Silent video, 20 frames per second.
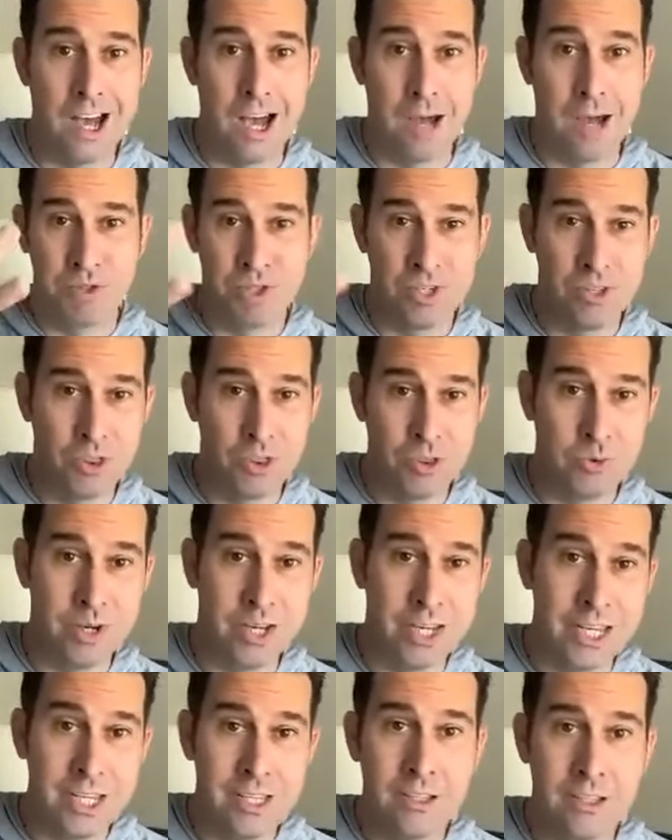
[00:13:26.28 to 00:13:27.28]
Option
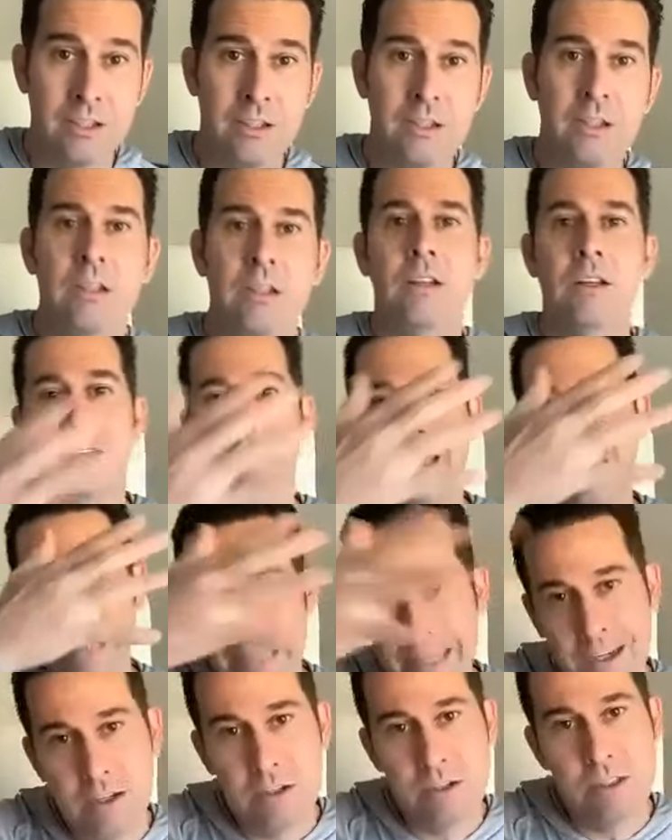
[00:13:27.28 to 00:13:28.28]
three,
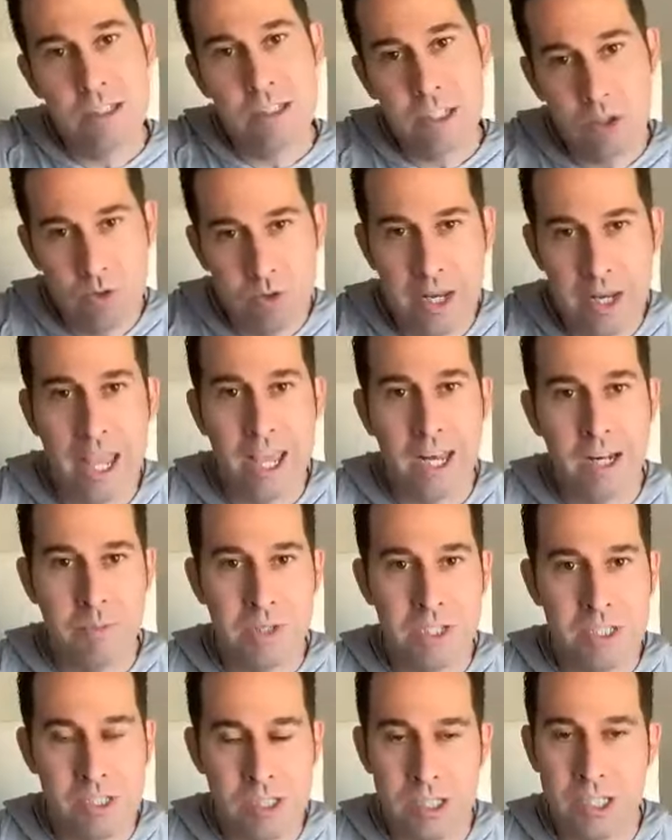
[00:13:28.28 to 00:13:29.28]
here's the
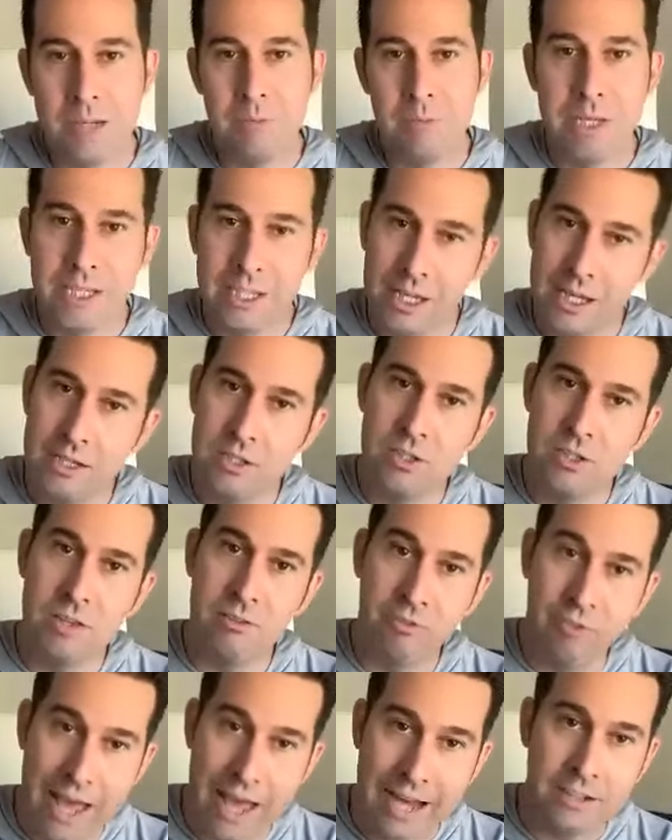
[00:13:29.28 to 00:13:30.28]
unanimously because
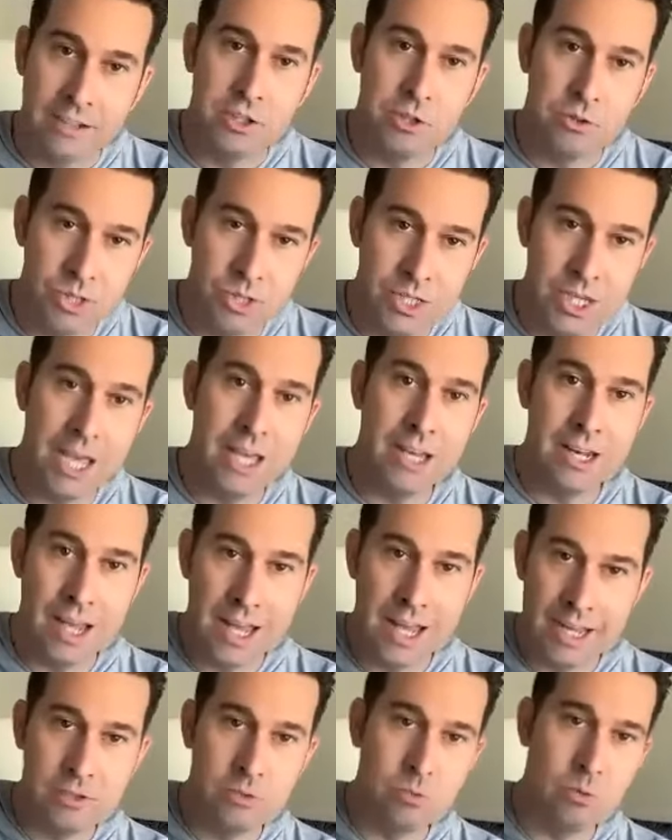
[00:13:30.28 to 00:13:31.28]
the fact you
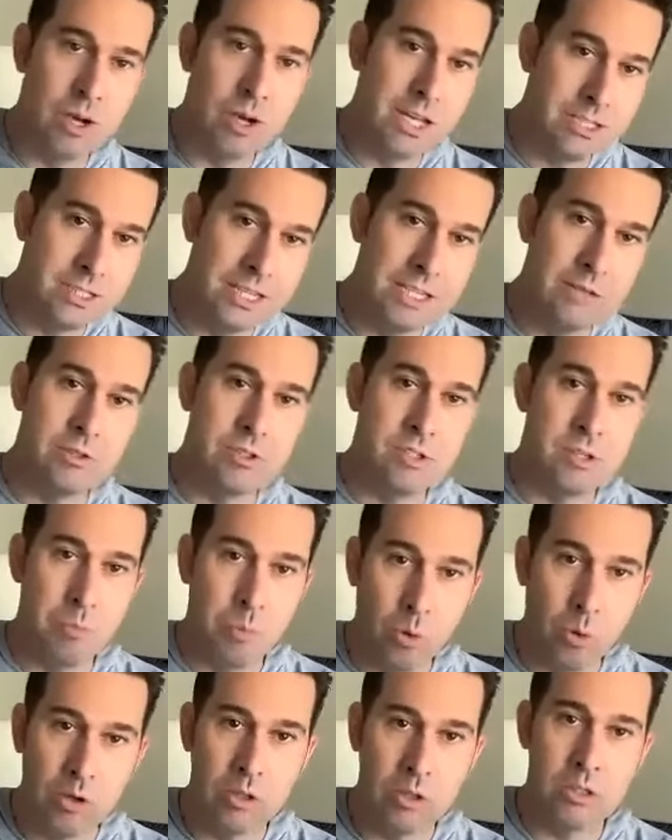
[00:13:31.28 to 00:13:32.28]
said X, Y, and Z was
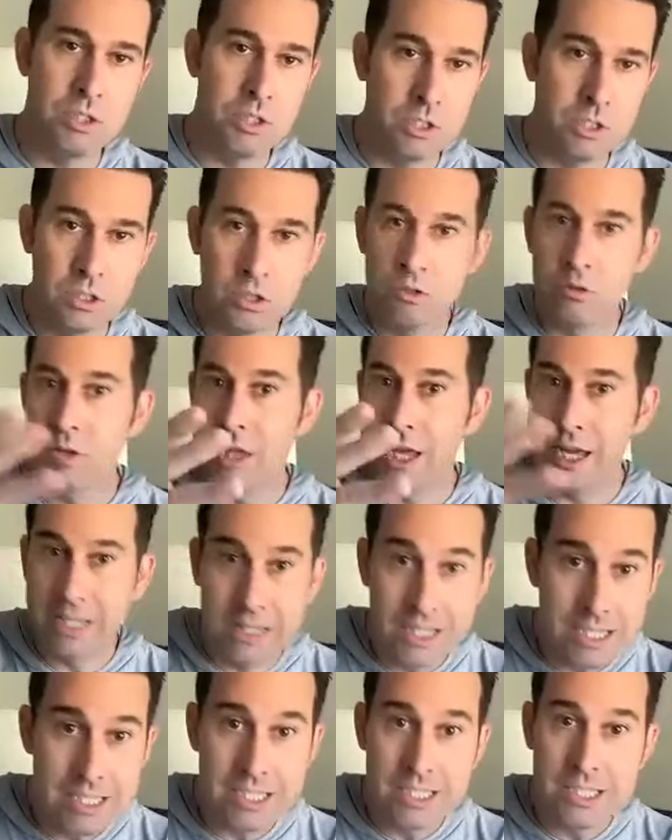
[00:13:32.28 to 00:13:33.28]
important to you,
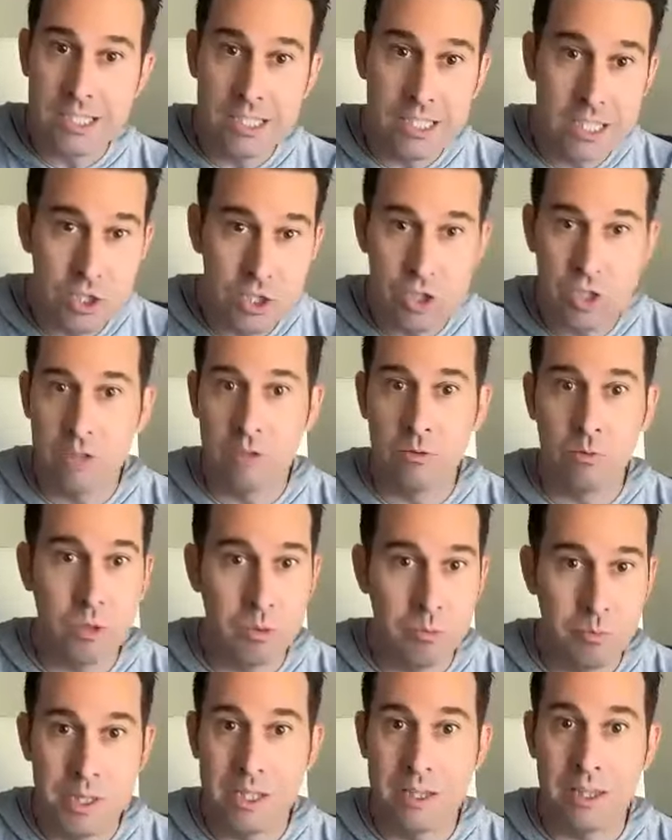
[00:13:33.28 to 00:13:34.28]
like this decision
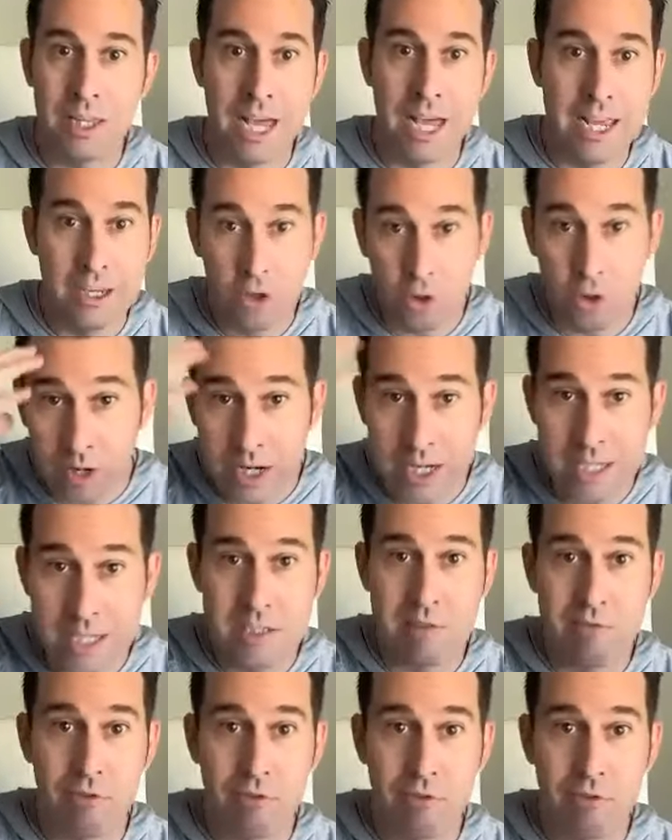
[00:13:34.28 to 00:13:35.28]
would be like
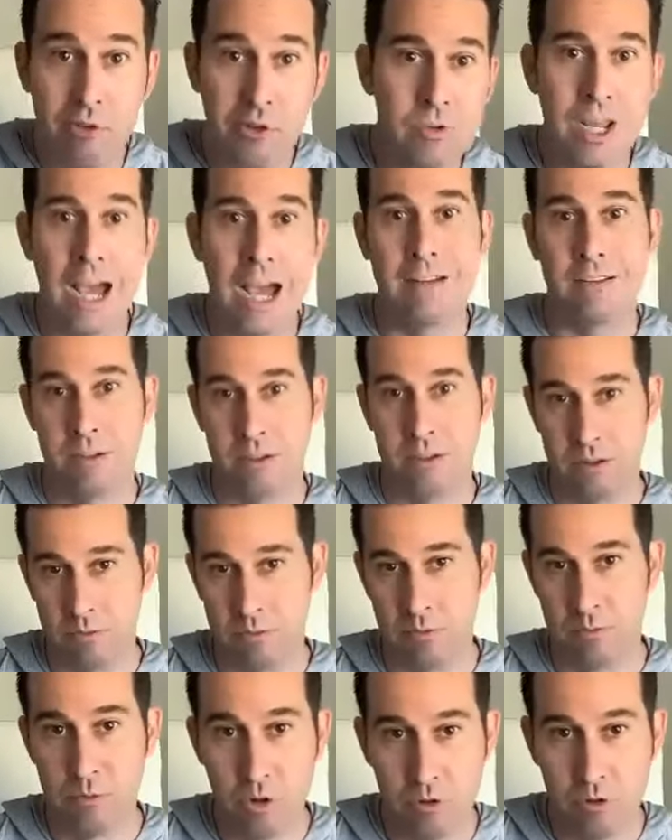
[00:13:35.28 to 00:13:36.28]
crazy for you not
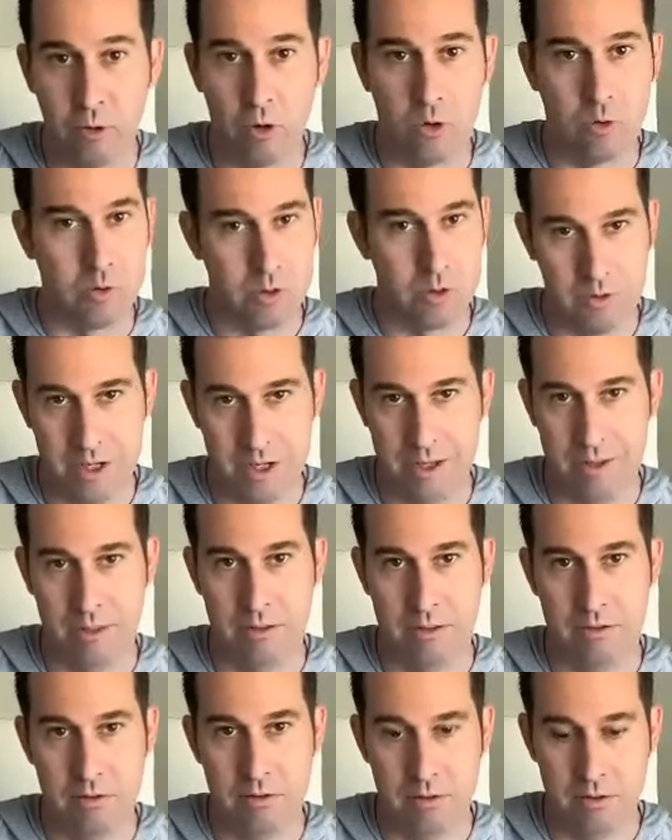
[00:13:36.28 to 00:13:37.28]
to move forward with.
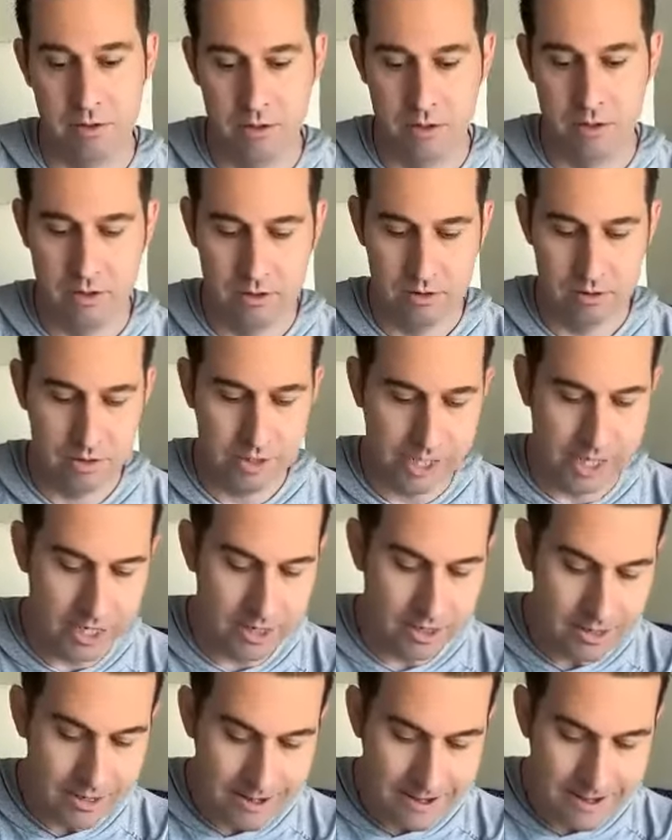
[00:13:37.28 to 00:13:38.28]

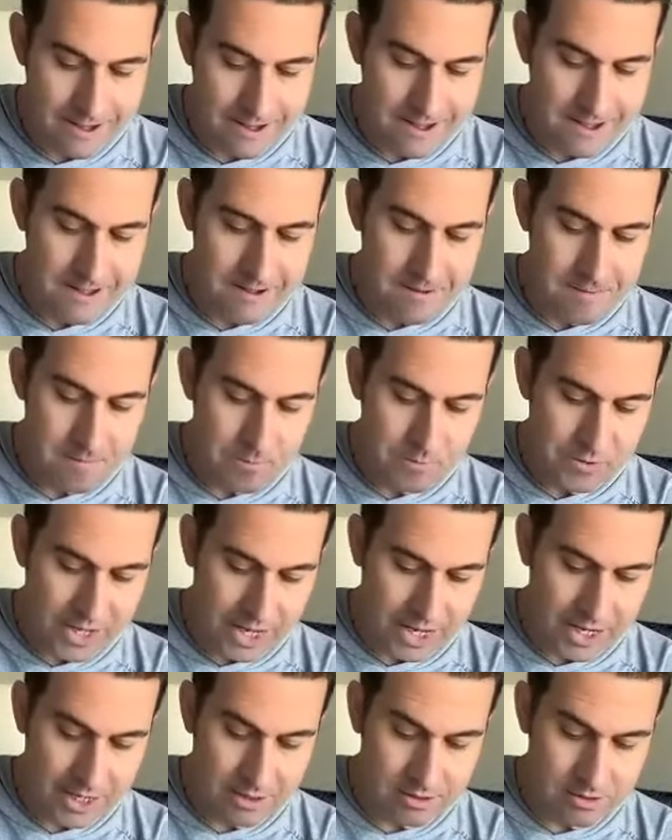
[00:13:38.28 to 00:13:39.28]
Okay.
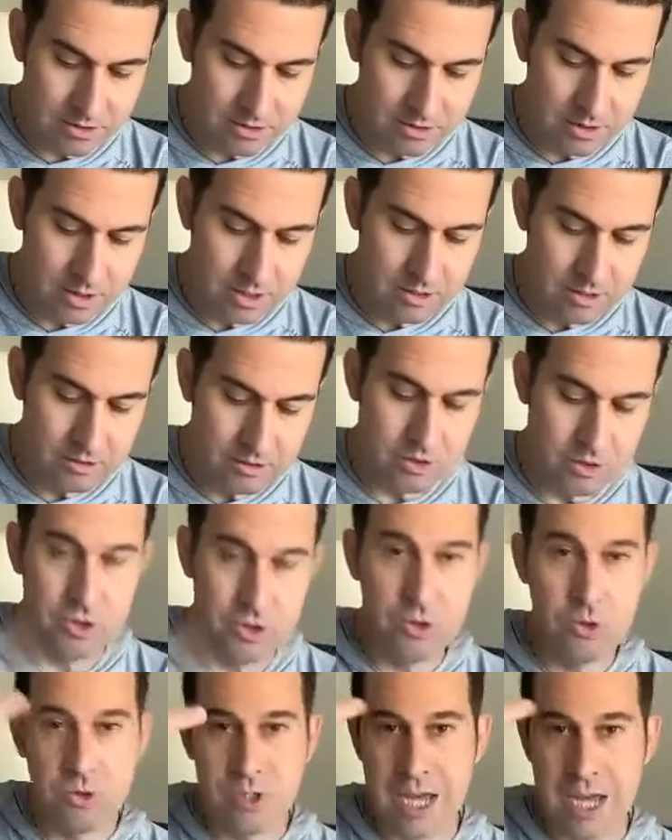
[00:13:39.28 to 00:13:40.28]
And
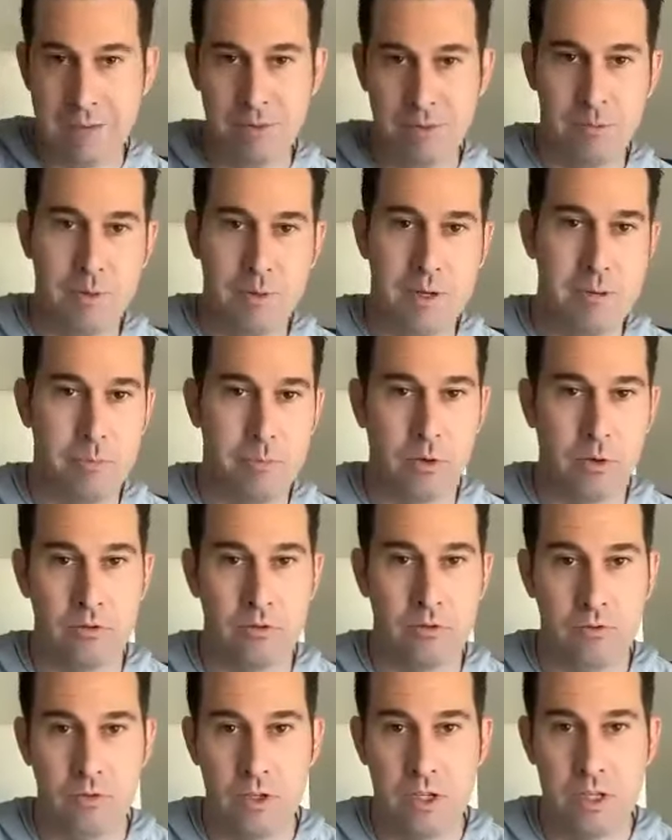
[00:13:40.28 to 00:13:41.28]
there's two types of
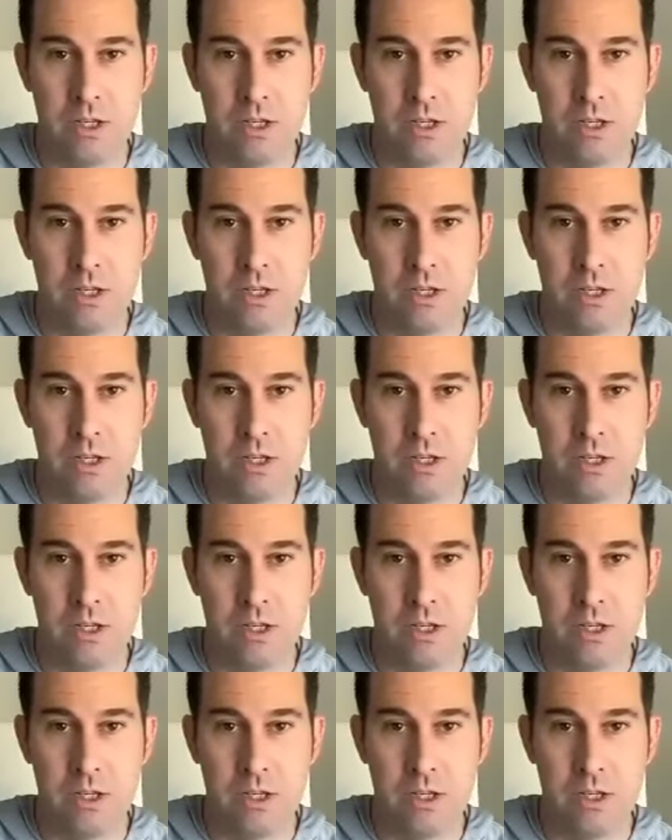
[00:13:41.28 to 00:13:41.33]
people.